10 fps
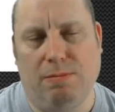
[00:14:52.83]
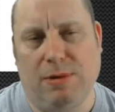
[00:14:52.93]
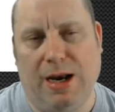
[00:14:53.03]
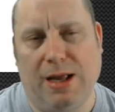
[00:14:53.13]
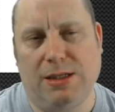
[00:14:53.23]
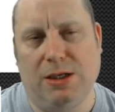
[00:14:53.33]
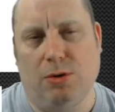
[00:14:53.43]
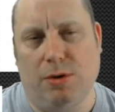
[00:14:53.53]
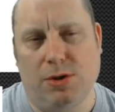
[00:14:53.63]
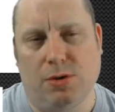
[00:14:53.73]
connected
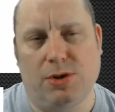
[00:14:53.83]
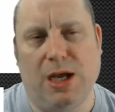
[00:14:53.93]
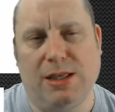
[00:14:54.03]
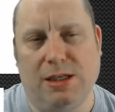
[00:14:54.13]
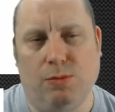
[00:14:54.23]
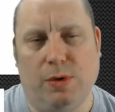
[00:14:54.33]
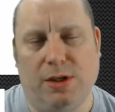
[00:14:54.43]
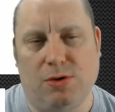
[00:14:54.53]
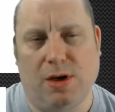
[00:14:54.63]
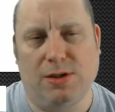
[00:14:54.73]
or associated with
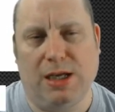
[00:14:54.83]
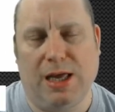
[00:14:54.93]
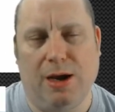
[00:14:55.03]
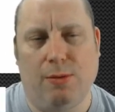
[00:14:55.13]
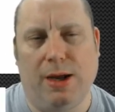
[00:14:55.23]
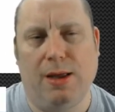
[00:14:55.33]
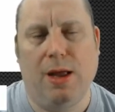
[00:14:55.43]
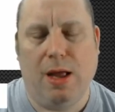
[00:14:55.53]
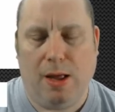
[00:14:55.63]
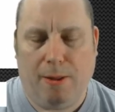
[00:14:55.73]
the transit gateway.
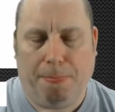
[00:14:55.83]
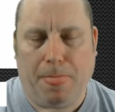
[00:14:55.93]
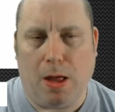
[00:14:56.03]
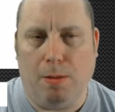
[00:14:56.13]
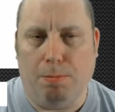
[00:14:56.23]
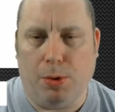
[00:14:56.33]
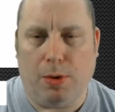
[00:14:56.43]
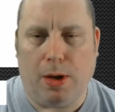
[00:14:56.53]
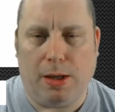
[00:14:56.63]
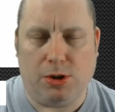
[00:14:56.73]

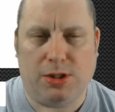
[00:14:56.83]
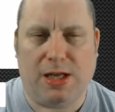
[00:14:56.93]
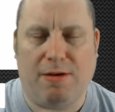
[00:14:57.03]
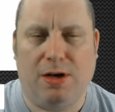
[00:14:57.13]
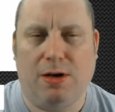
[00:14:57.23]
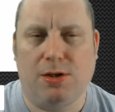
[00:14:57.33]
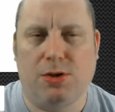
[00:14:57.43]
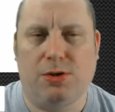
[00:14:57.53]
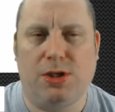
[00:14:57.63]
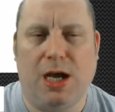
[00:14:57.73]
But just having an
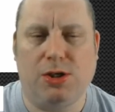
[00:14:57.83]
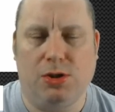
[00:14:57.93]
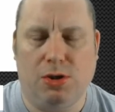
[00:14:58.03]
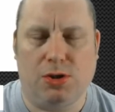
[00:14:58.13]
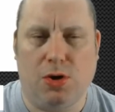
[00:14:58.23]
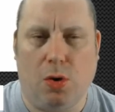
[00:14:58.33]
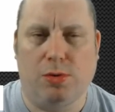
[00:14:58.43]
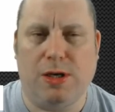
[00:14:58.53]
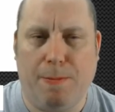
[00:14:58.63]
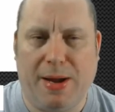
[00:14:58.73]
association doesn't
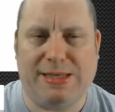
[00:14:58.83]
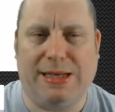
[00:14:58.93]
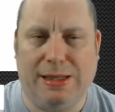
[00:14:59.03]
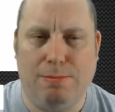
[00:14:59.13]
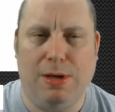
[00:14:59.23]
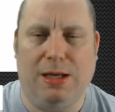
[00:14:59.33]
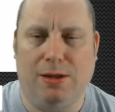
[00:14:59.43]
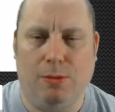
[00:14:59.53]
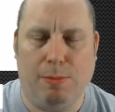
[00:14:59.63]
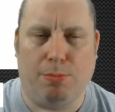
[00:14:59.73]
automatically mean
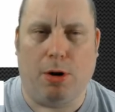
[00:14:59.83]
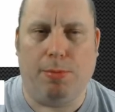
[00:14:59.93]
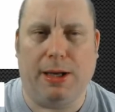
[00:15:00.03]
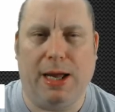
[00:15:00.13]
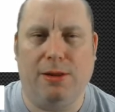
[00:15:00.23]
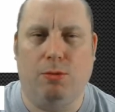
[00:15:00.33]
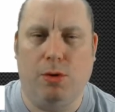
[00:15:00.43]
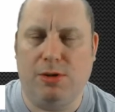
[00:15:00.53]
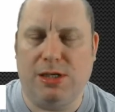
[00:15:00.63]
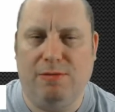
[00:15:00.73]
that we propagate the routing